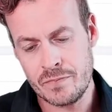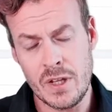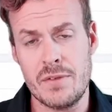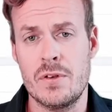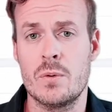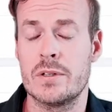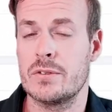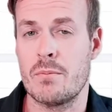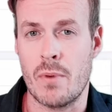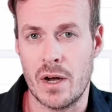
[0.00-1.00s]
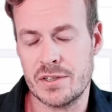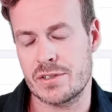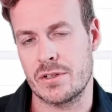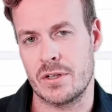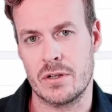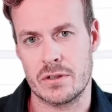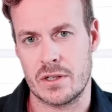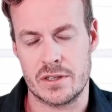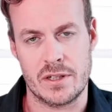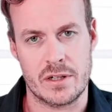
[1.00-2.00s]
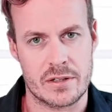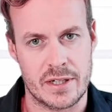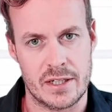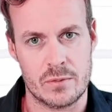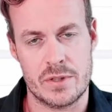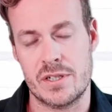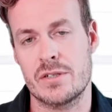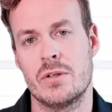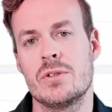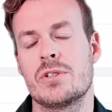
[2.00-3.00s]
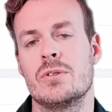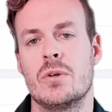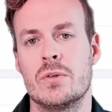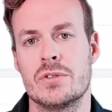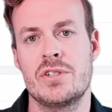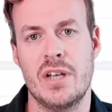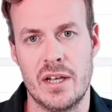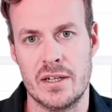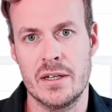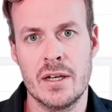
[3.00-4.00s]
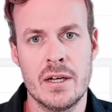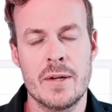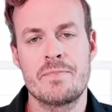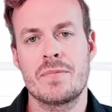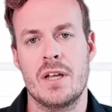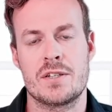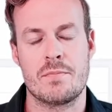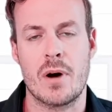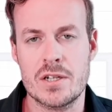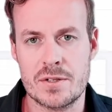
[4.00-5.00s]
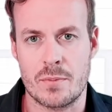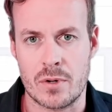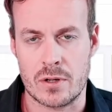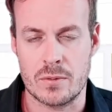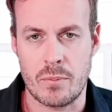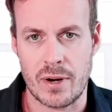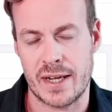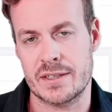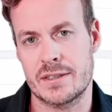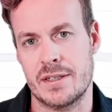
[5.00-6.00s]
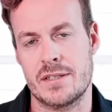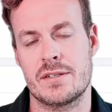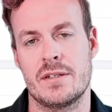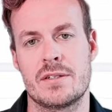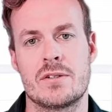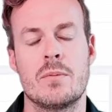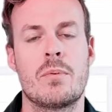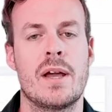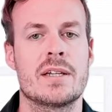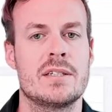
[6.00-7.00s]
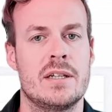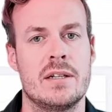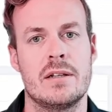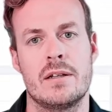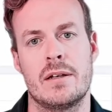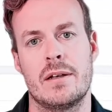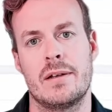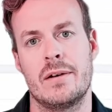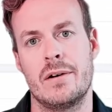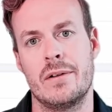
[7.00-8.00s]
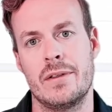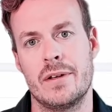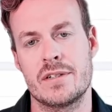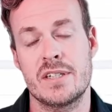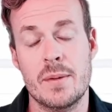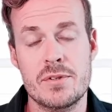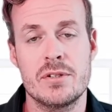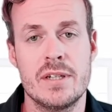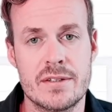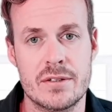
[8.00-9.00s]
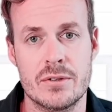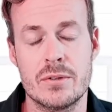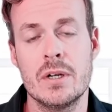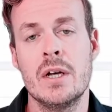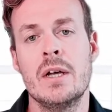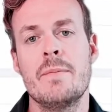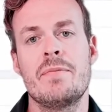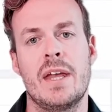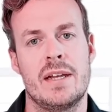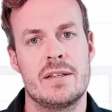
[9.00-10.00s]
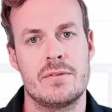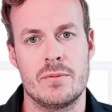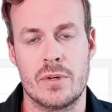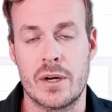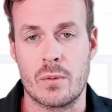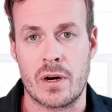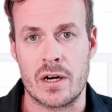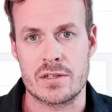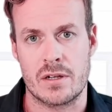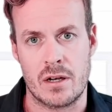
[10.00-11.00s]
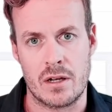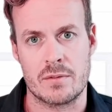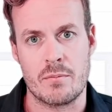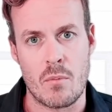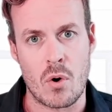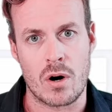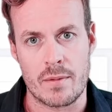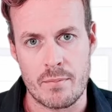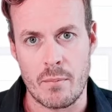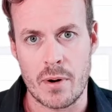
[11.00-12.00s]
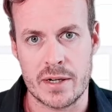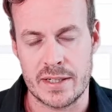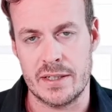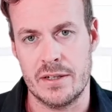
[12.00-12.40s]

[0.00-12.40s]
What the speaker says: If you want to masternode, on the other hand, which is also on-chain, it's much more complex. It's complex in all the steps you need to do, and it requires a lot more money.